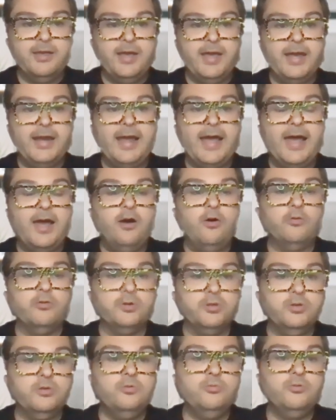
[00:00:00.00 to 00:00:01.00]
and how
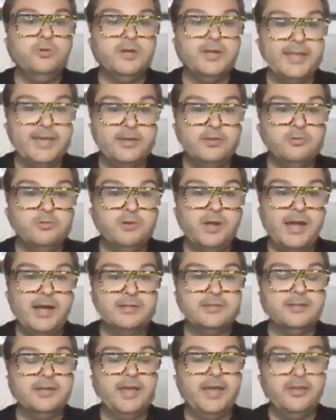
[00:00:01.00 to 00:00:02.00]
you can
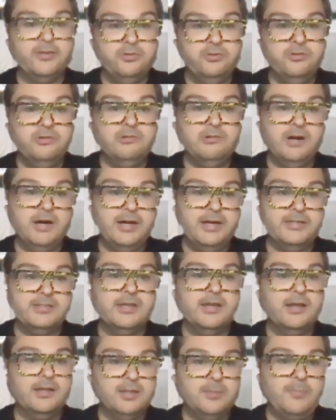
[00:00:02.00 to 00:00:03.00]
interact and utilize
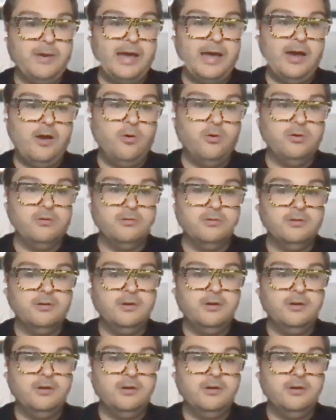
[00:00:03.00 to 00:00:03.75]
the power